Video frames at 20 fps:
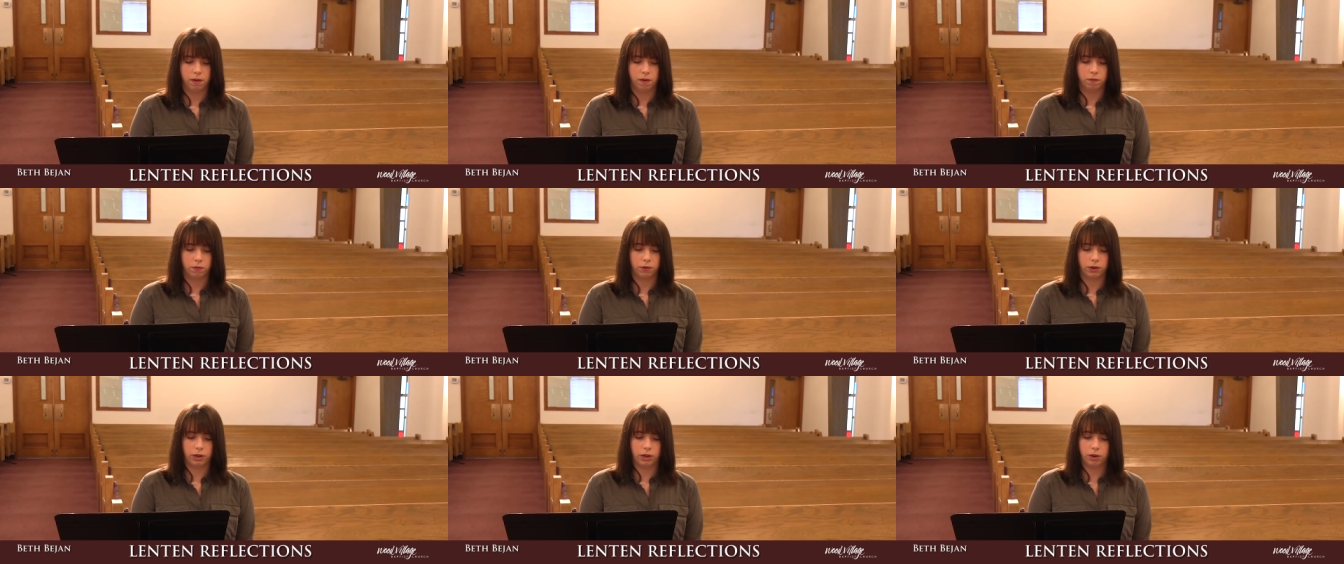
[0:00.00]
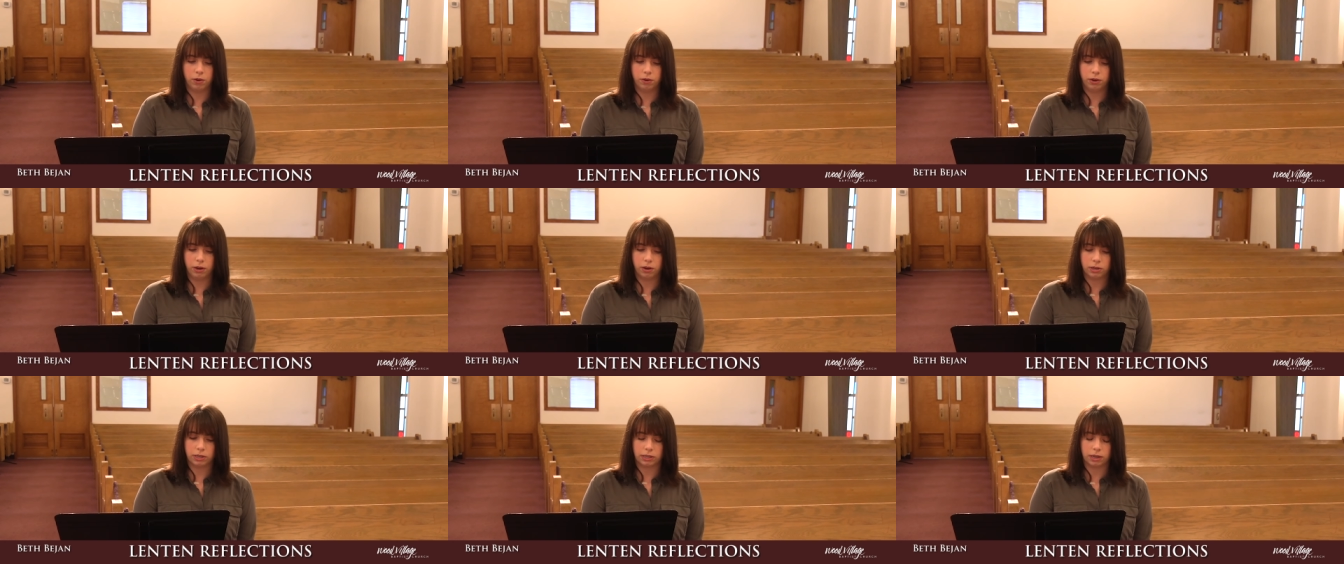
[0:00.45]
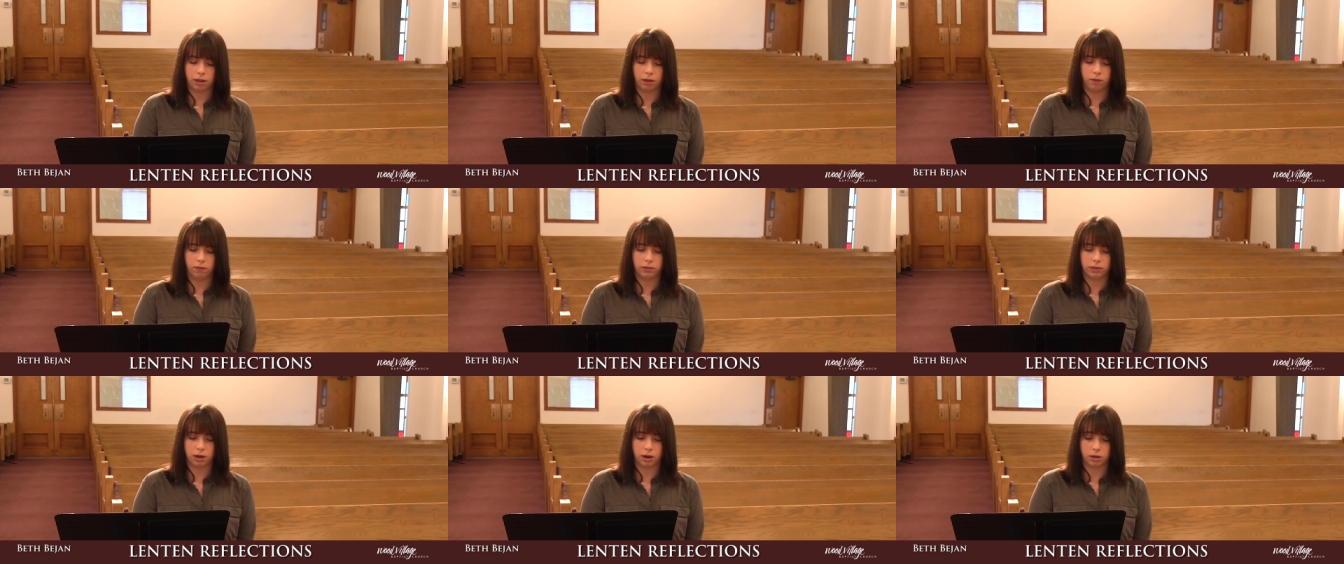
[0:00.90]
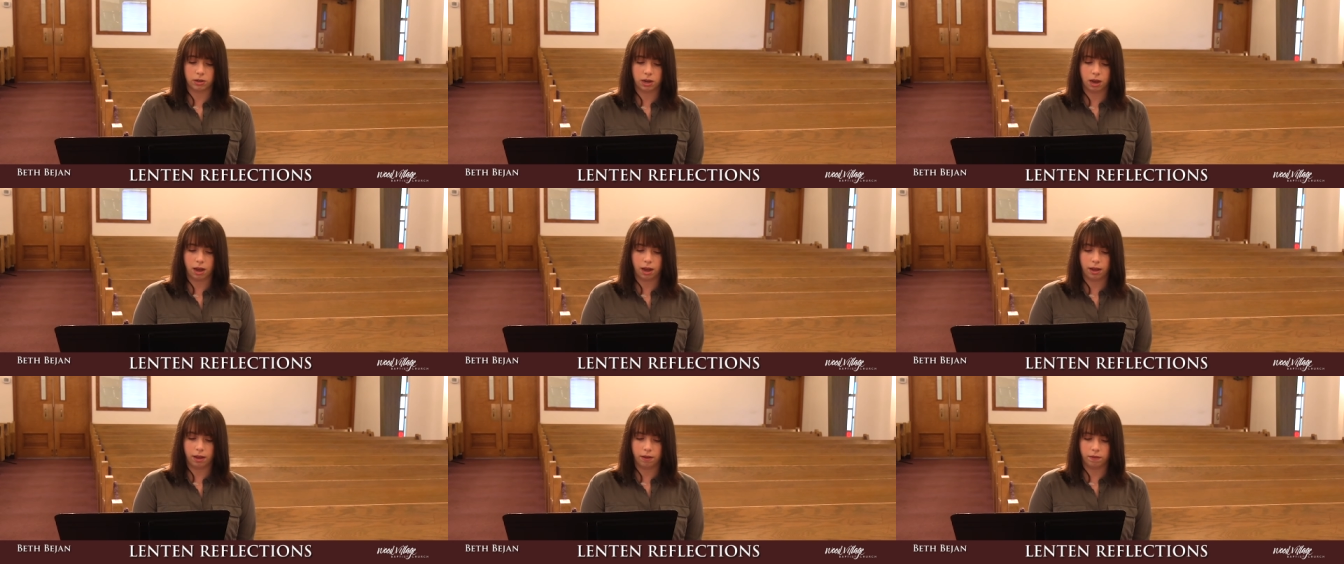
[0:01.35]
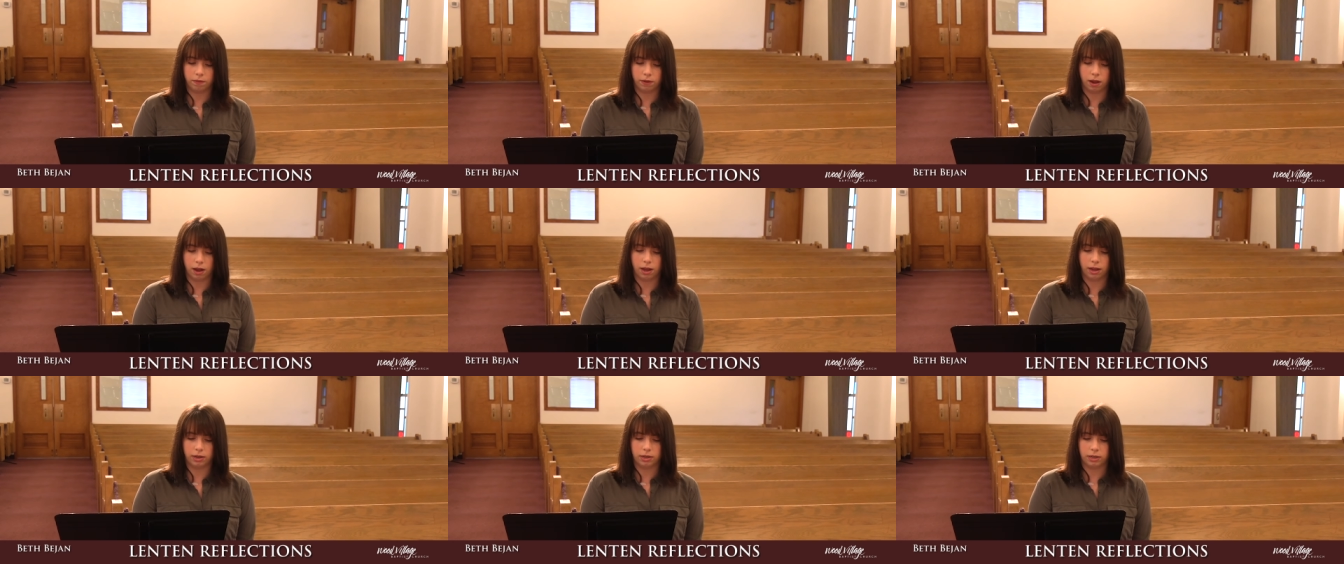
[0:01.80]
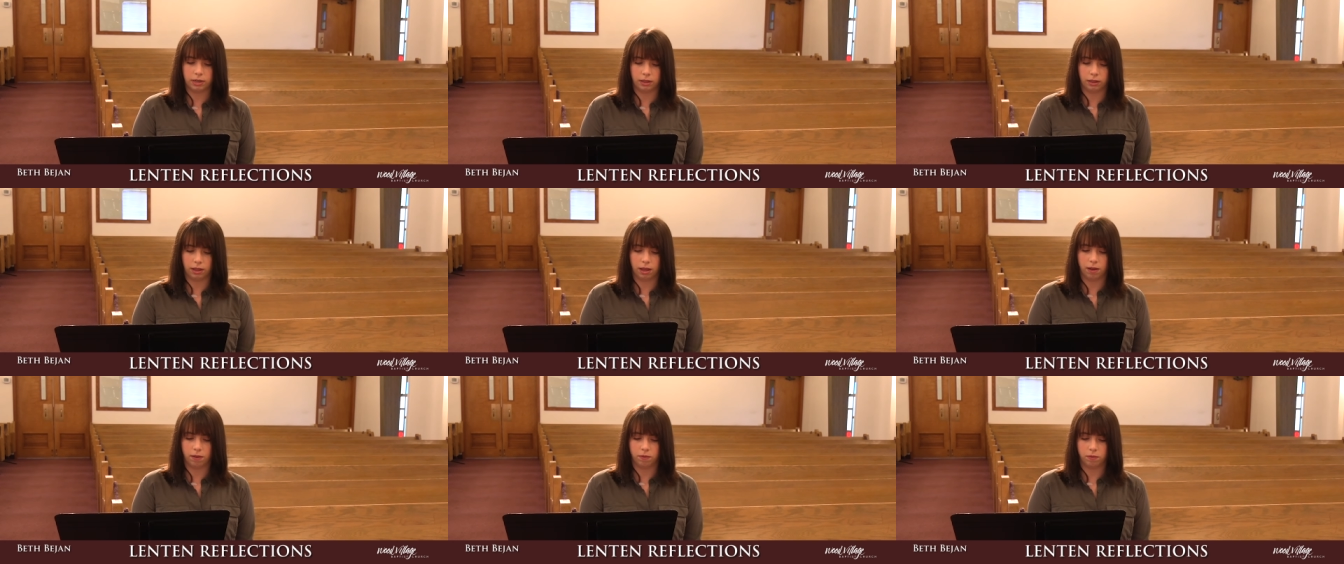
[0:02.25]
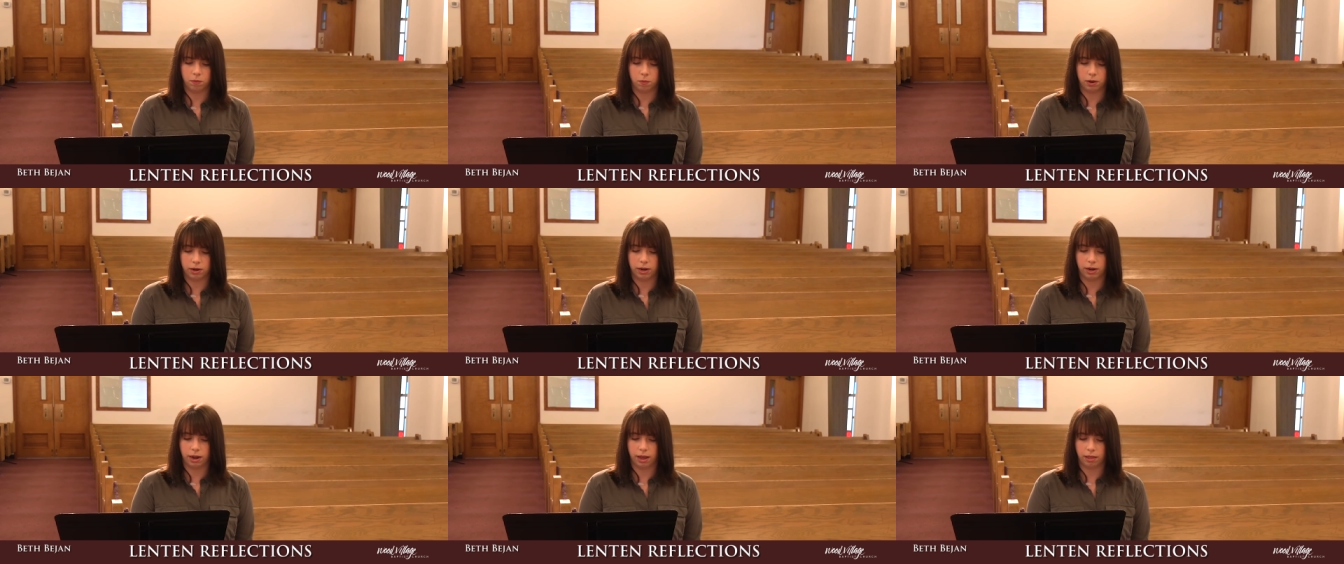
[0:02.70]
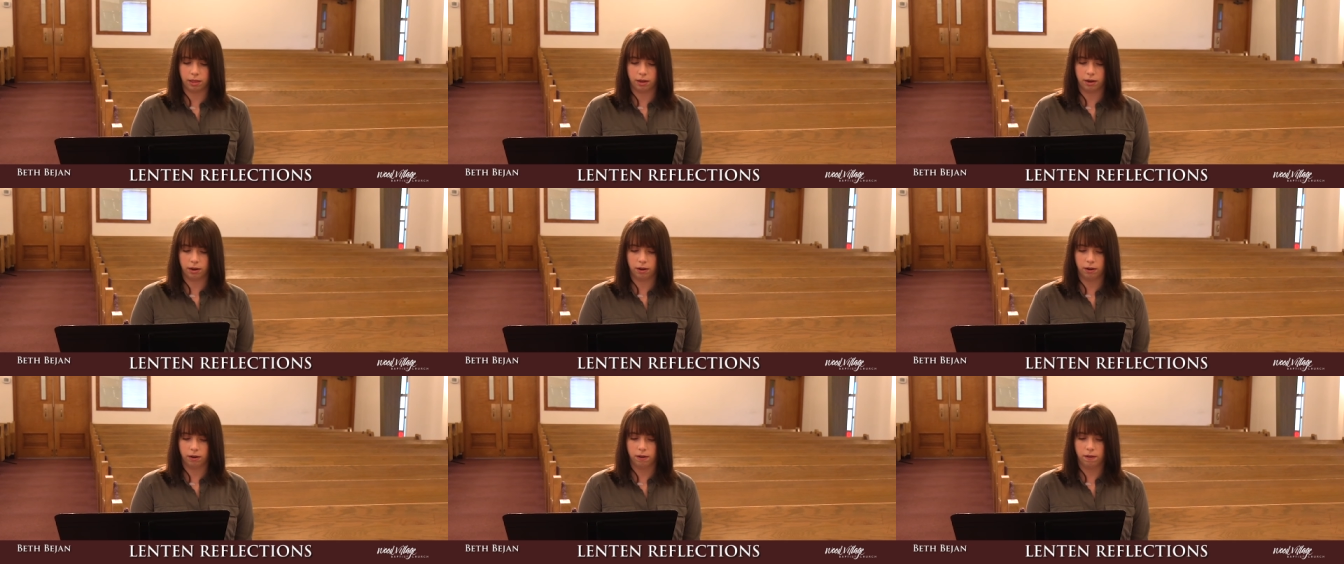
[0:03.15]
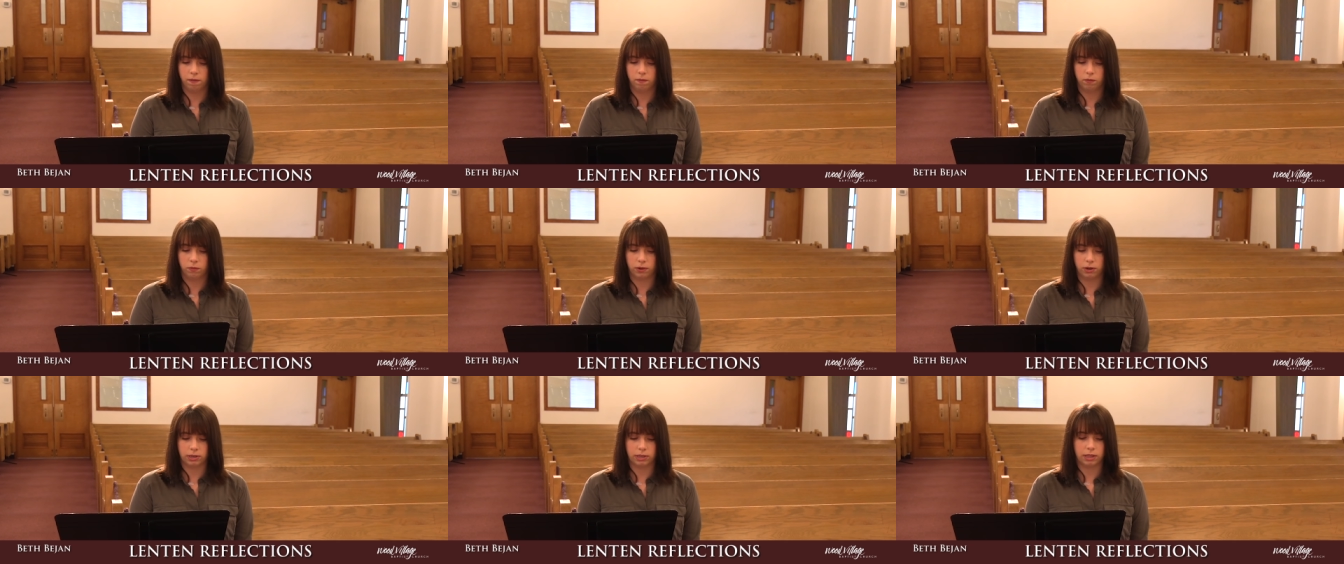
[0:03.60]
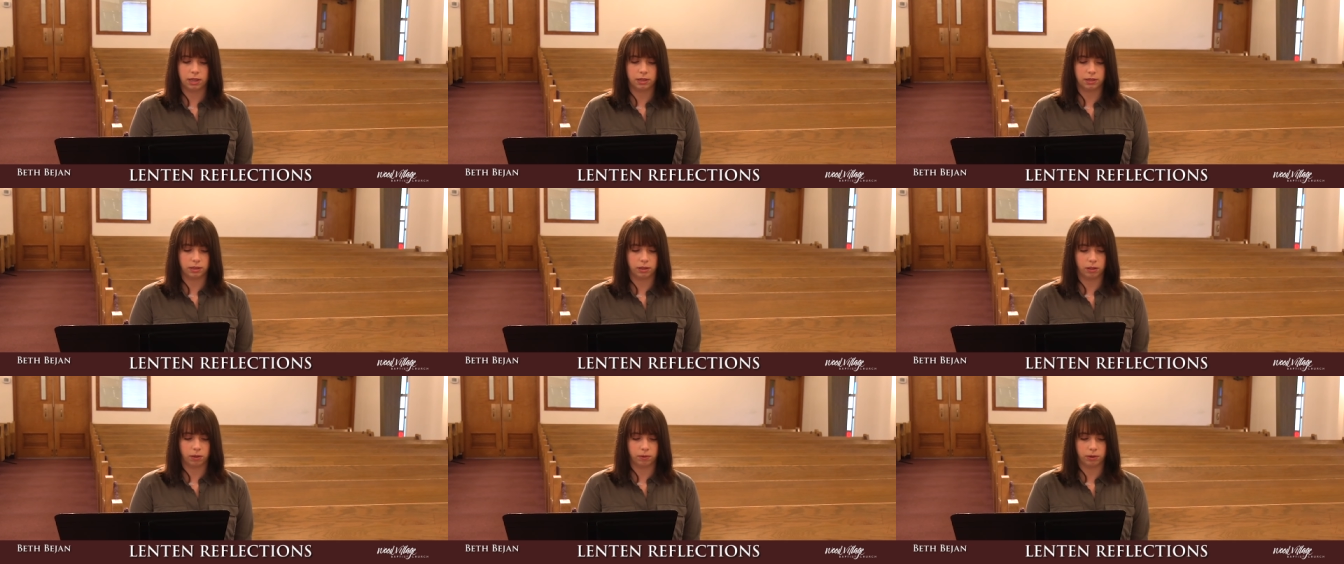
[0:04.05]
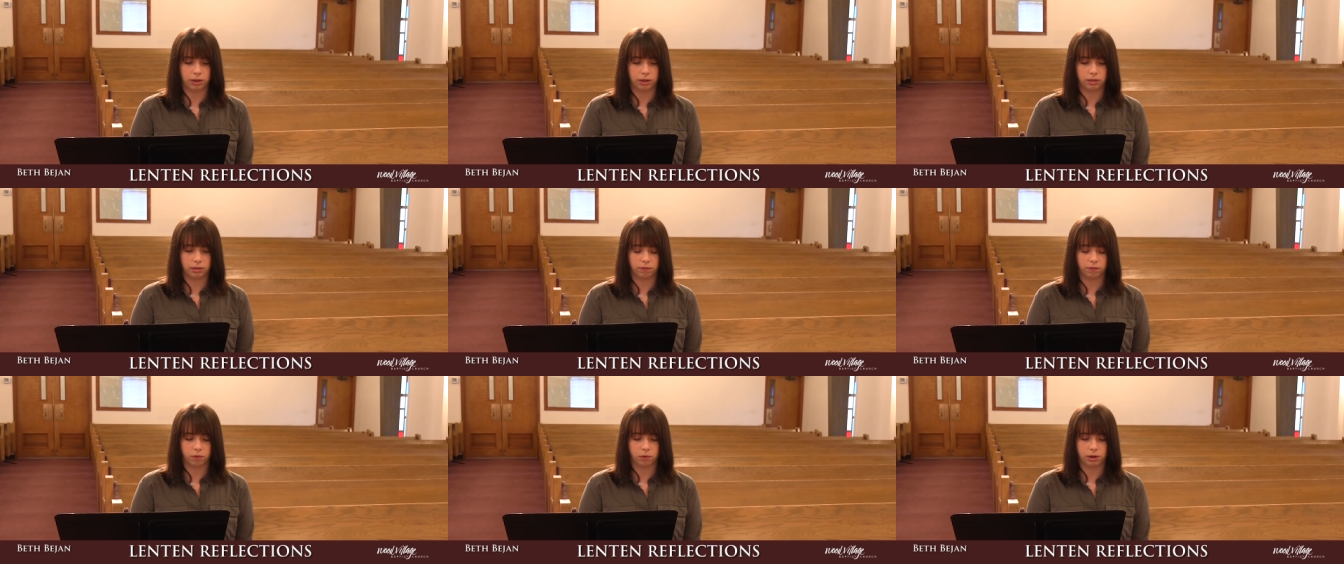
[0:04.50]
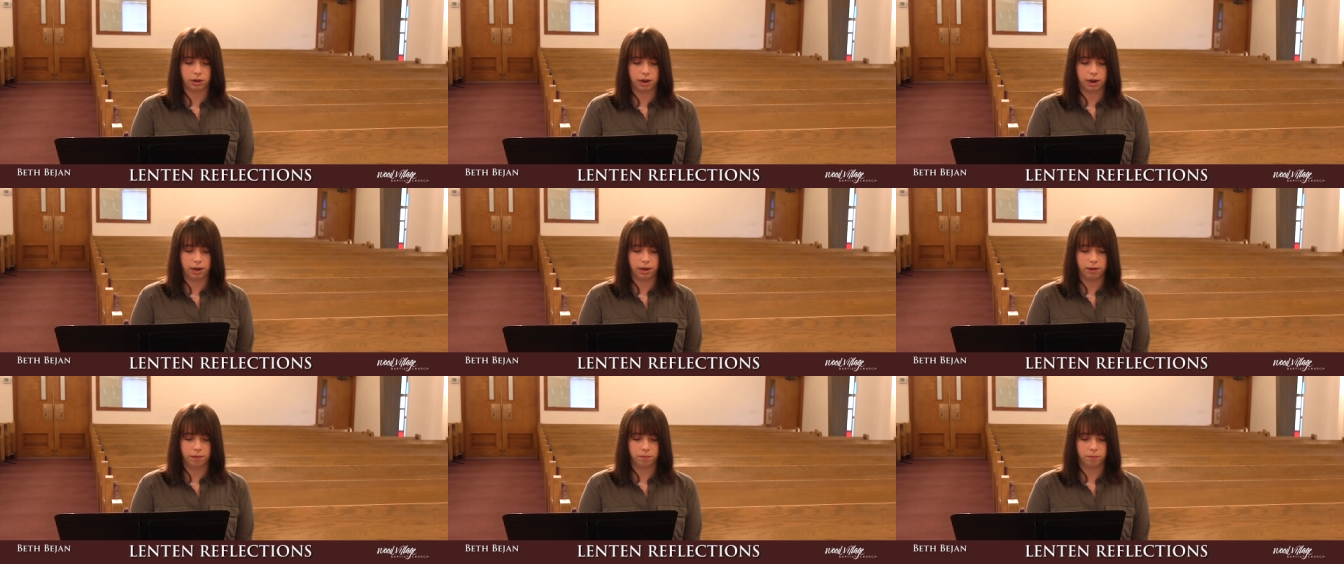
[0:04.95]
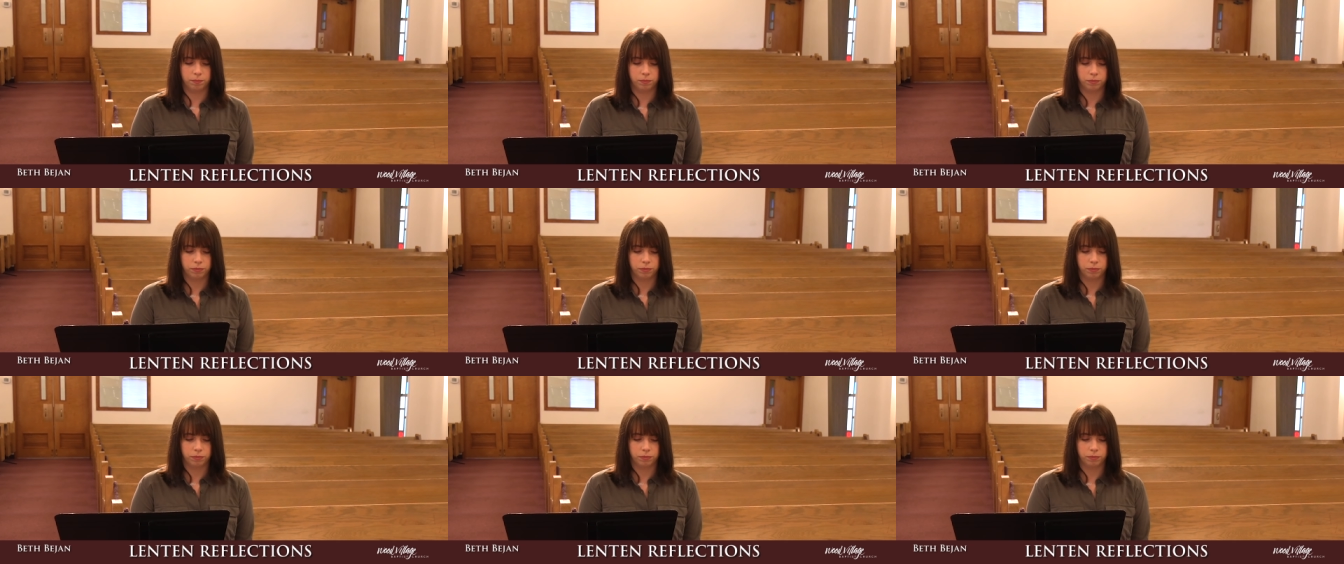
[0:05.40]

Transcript: for you yourselves are taught of God to love one another. 1 Thessalonians 4 9.